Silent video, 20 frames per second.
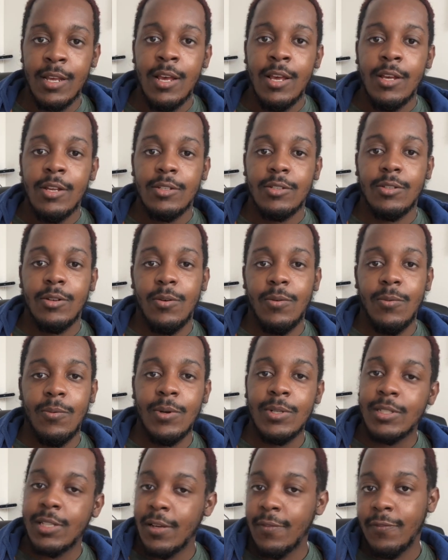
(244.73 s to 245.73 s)
So once
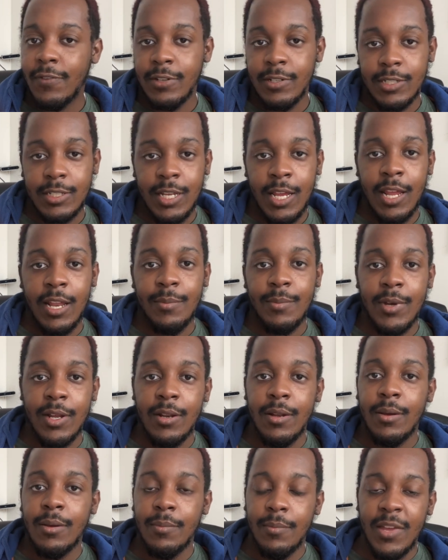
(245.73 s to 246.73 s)
I finish that, I'm
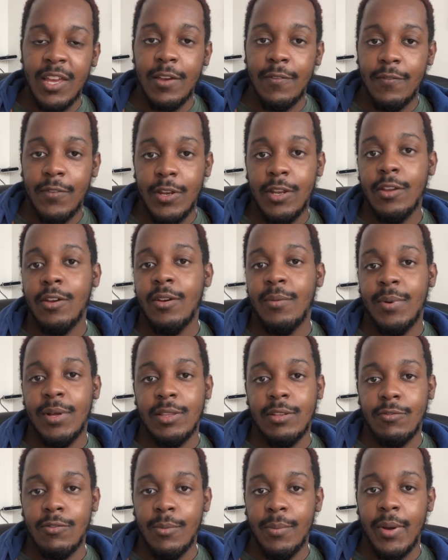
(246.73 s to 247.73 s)
gonna make a video about the
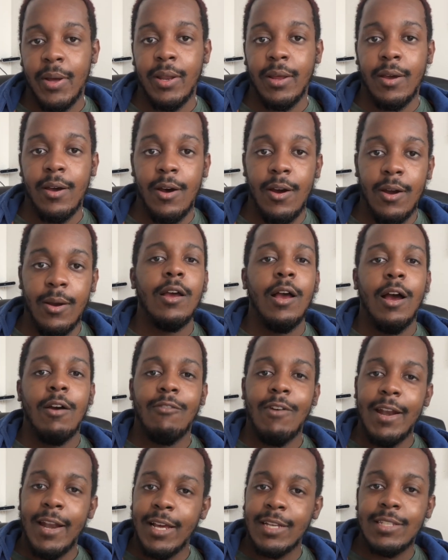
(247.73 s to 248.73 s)
robotic arm. Right
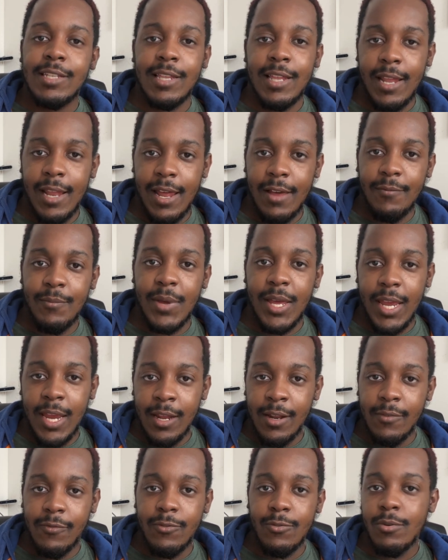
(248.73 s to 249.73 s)
next to that, I have my
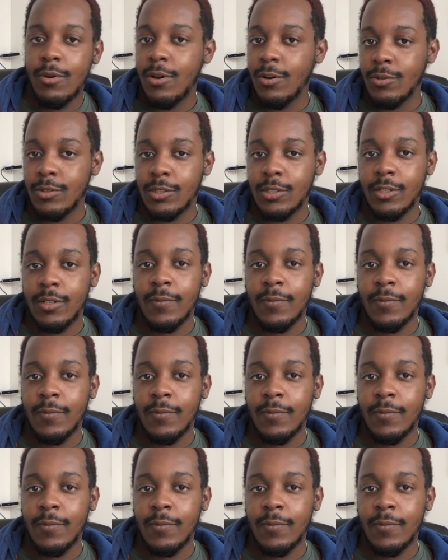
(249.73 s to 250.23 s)
Adafruit coaster.